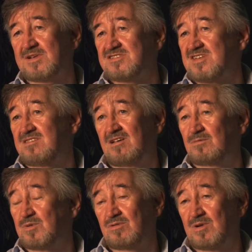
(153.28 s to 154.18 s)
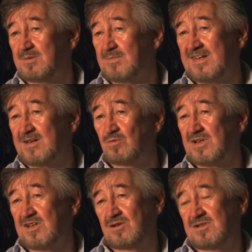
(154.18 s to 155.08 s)
because I thought we were only making
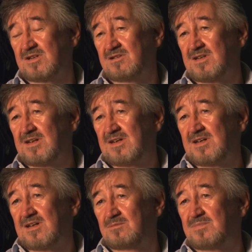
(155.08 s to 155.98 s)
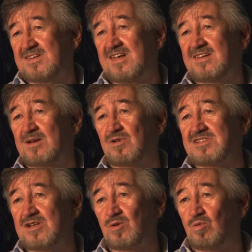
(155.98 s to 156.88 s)
one Yoda. Uh, but then they
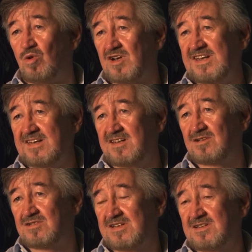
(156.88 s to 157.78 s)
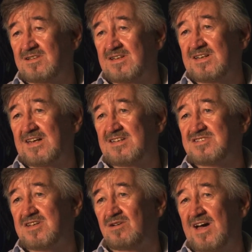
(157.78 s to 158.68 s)
wanted a walking Yoda, and
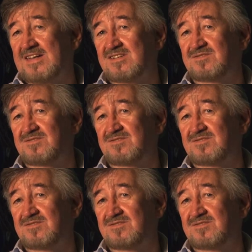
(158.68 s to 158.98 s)
so I